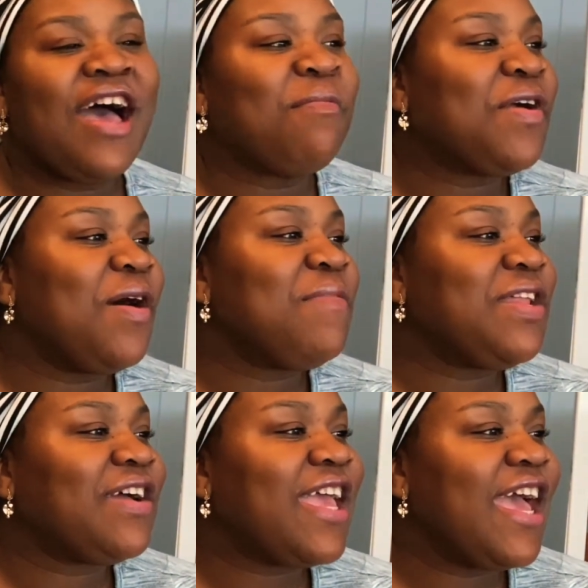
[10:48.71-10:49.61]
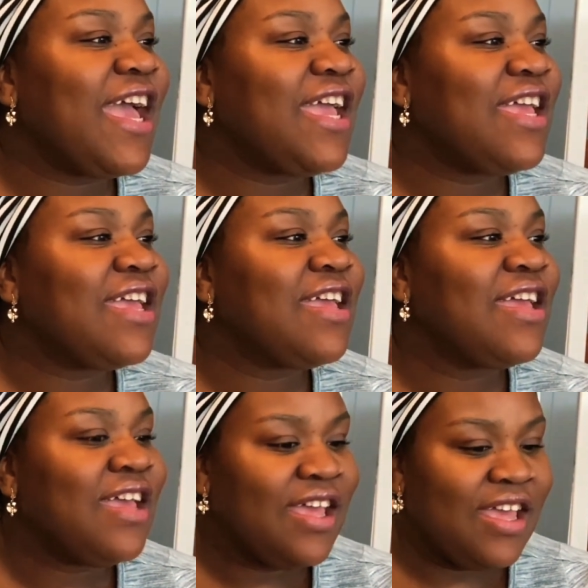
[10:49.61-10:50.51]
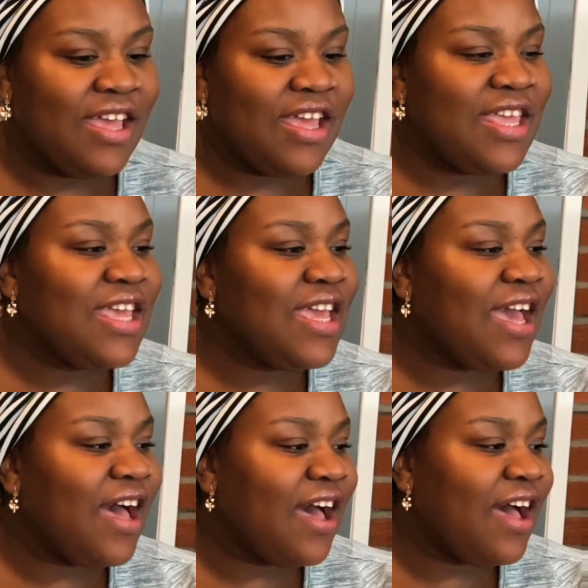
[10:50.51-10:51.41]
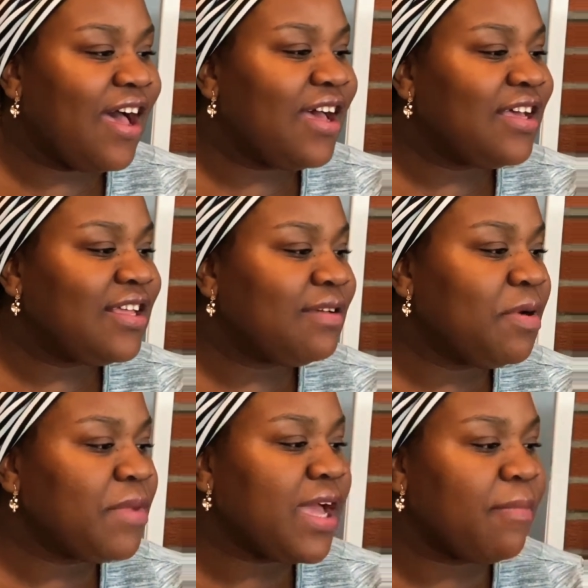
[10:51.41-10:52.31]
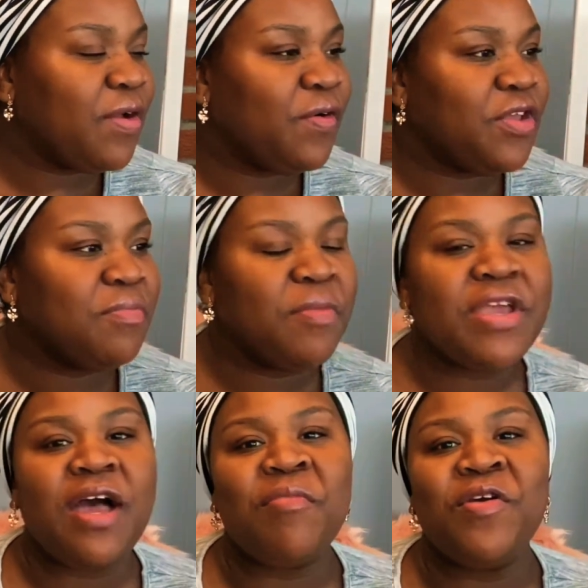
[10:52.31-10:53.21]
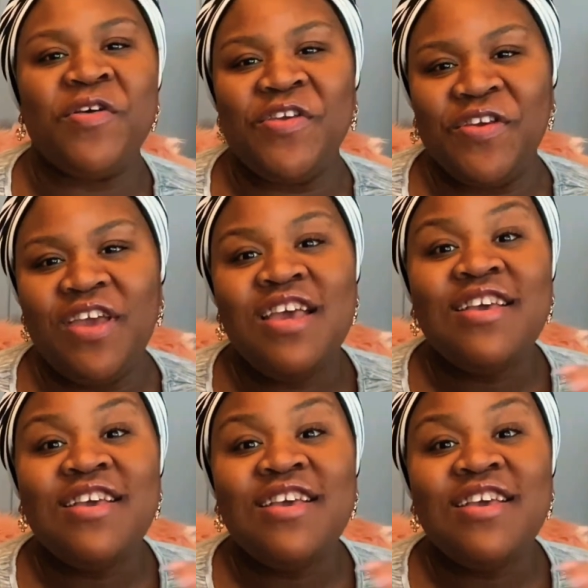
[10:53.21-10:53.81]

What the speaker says: I'm coming, okay? Yeah. Mommy coming hoyi. Mommy coming hoyi.